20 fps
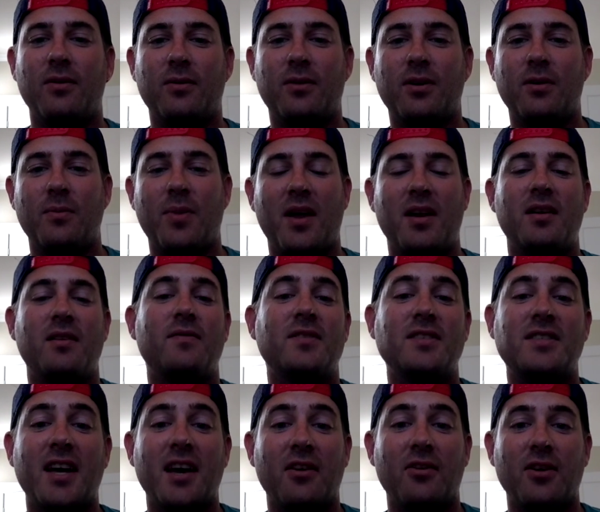competitive
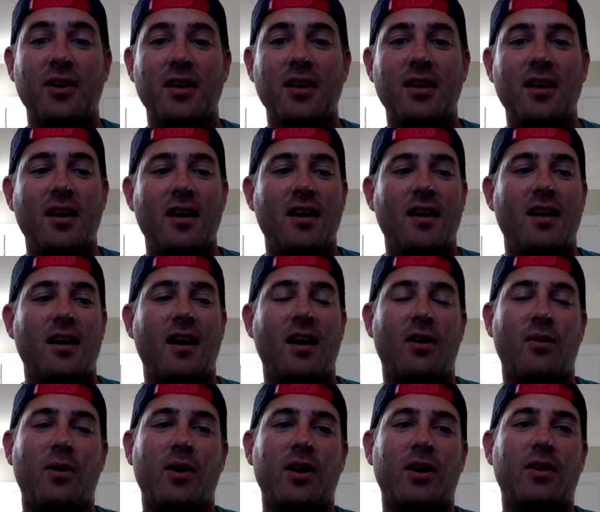integrity, I
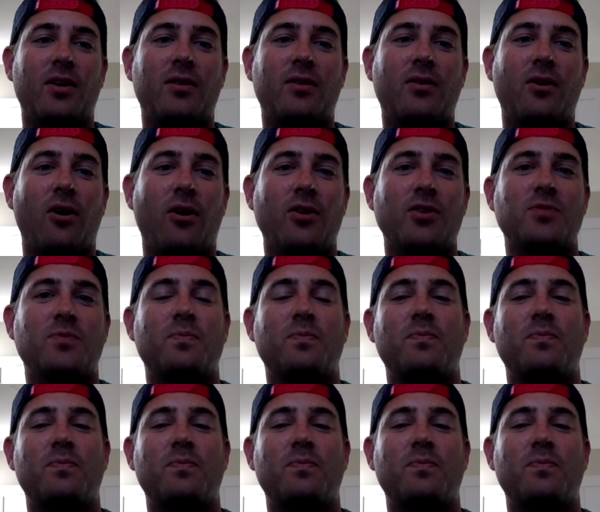don't want to call